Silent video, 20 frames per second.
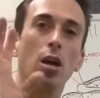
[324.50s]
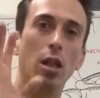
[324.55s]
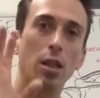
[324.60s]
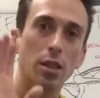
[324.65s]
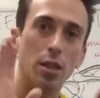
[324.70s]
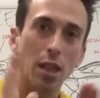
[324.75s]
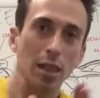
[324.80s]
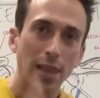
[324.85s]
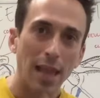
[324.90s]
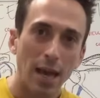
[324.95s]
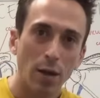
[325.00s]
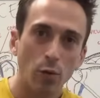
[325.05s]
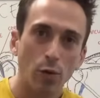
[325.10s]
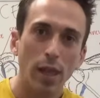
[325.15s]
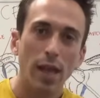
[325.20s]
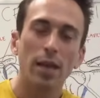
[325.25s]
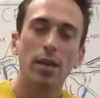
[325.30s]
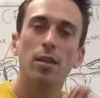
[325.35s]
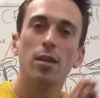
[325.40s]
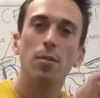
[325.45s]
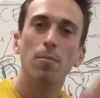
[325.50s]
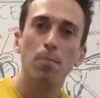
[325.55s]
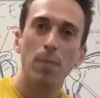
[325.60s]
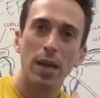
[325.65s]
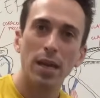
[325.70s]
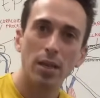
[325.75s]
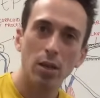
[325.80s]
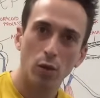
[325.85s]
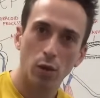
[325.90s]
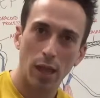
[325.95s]
The lateral head and the
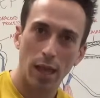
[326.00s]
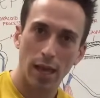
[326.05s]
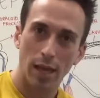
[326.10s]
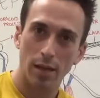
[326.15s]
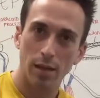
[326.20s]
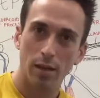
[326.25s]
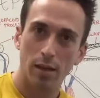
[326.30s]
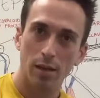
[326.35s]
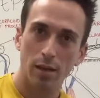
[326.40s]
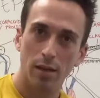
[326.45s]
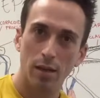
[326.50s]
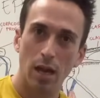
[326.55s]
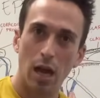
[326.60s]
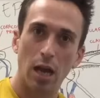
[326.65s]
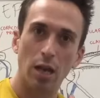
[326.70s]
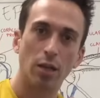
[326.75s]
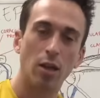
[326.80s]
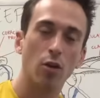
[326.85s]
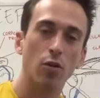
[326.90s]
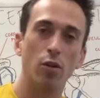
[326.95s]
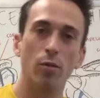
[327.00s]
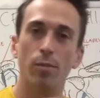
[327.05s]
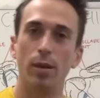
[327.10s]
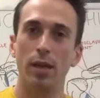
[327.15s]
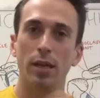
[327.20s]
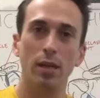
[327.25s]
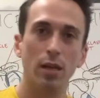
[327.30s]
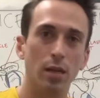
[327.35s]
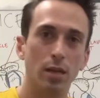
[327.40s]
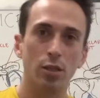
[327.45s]
medial head are going to
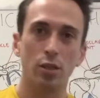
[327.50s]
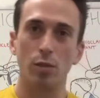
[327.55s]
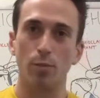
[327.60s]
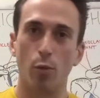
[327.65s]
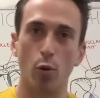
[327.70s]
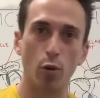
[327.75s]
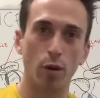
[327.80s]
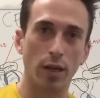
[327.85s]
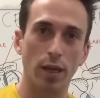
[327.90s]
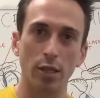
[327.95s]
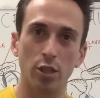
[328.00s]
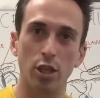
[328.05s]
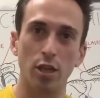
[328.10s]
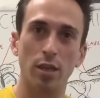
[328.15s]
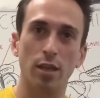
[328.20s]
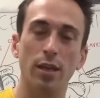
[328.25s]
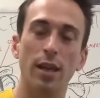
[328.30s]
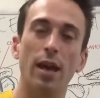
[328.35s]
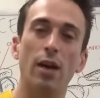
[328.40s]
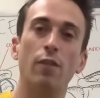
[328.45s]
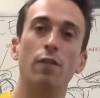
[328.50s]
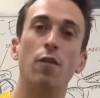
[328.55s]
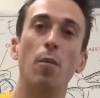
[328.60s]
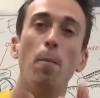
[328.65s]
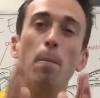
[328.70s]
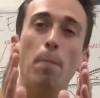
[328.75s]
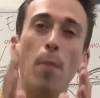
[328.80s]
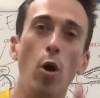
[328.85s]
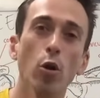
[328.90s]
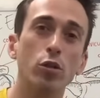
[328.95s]
be supporting each other. Now, for
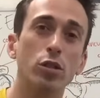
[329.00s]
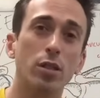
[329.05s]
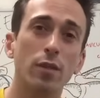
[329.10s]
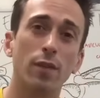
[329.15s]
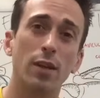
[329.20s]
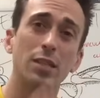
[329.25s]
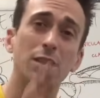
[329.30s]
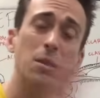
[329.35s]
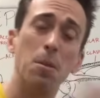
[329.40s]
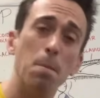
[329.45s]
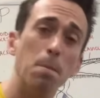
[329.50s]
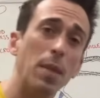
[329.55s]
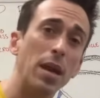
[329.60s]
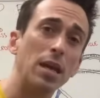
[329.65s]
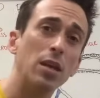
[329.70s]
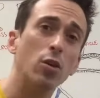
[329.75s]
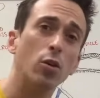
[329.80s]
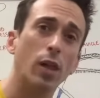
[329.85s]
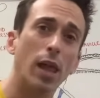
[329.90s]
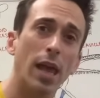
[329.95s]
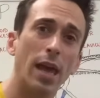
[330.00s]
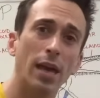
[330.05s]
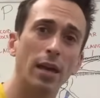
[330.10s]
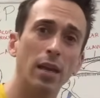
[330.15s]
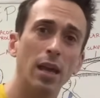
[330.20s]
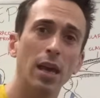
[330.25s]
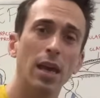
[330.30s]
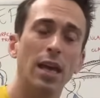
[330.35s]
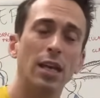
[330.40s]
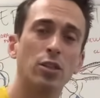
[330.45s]
most of us, the medial
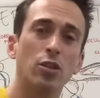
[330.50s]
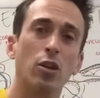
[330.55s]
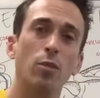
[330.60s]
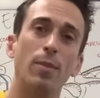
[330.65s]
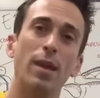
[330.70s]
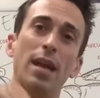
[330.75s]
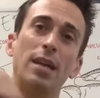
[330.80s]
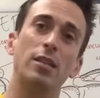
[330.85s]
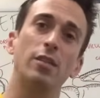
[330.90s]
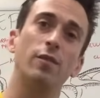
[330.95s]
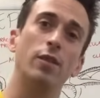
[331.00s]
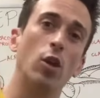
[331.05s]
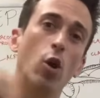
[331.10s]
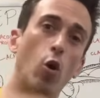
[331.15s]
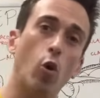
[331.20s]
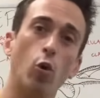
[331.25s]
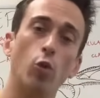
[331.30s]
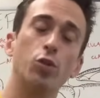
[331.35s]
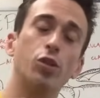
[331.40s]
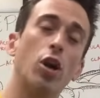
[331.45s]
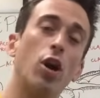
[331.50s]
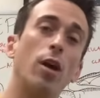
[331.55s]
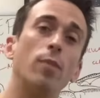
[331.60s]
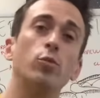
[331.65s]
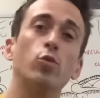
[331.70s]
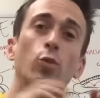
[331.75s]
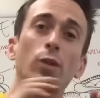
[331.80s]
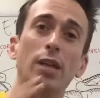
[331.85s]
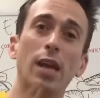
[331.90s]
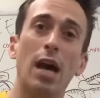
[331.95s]
head is going to be active at all times,
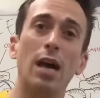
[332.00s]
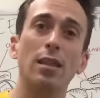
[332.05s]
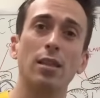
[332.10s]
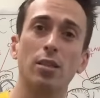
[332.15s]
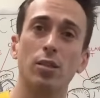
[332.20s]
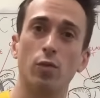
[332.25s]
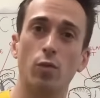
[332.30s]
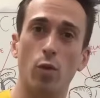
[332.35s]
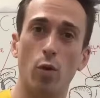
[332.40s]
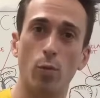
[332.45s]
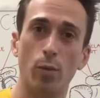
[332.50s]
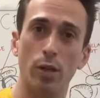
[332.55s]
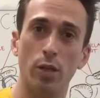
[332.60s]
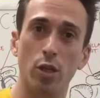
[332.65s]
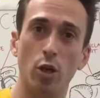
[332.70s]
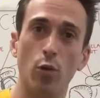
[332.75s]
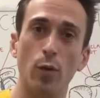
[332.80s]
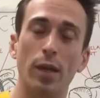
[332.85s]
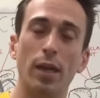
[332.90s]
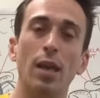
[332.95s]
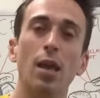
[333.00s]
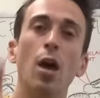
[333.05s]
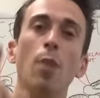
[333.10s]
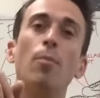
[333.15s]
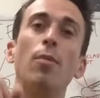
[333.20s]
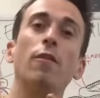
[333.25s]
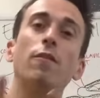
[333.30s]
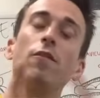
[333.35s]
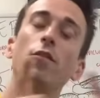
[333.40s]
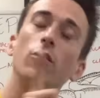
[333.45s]
regardless of what we're doing.
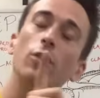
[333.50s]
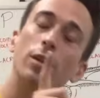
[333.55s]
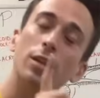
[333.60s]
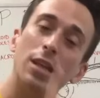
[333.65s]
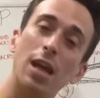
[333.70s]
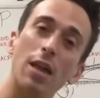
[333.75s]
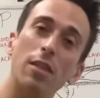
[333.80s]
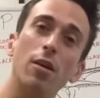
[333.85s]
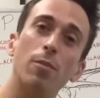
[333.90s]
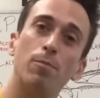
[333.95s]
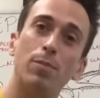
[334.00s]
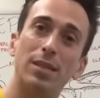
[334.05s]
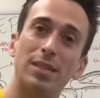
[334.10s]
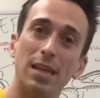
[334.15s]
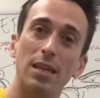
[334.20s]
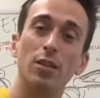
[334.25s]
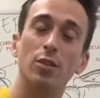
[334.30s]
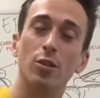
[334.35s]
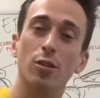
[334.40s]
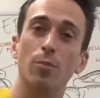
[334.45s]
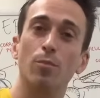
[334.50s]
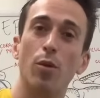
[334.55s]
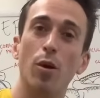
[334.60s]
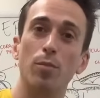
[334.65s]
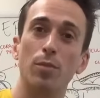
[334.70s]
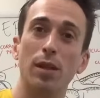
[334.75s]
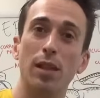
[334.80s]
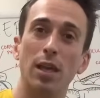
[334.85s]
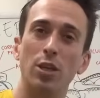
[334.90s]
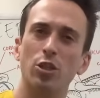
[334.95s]
But for another percentage of the
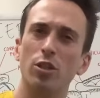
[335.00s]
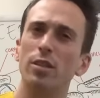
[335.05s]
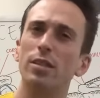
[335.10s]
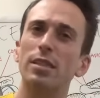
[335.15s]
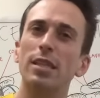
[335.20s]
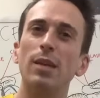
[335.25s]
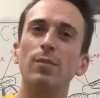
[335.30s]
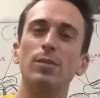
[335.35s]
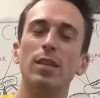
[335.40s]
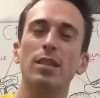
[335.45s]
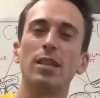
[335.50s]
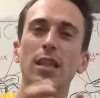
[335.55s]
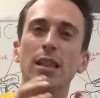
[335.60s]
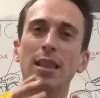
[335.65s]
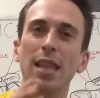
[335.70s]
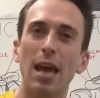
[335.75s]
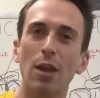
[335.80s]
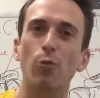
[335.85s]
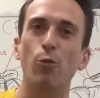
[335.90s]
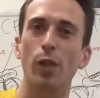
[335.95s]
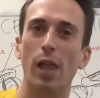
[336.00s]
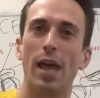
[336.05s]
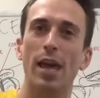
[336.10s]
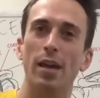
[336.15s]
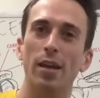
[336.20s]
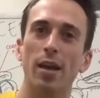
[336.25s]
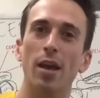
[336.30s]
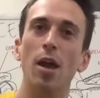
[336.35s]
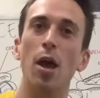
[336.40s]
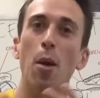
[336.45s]
population, it seems that the lateral
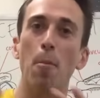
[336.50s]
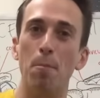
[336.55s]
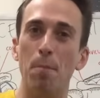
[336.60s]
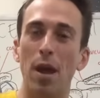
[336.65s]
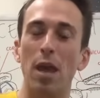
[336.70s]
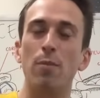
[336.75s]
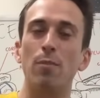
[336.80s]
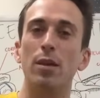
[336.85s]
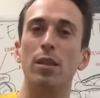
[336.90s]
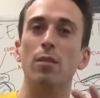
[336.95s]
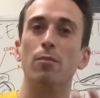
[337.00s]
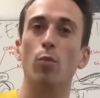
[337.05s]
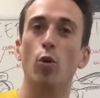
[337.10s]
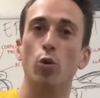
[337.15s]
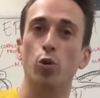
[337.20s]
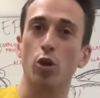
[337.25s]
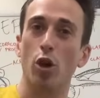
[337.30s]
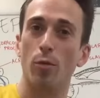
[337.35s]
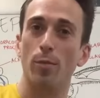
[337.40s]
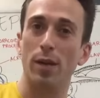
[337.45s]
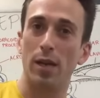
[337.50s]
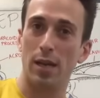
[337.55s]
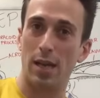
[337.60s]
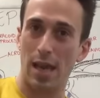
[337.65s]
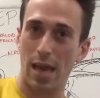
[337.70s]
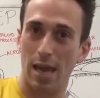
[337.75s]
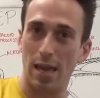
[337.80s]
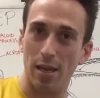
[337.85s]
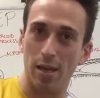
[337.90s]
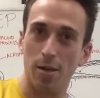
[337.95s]
head may be the more dominant
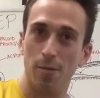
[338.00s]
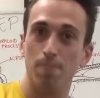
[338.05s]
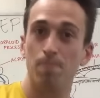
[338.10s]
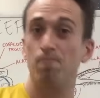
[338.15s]
head.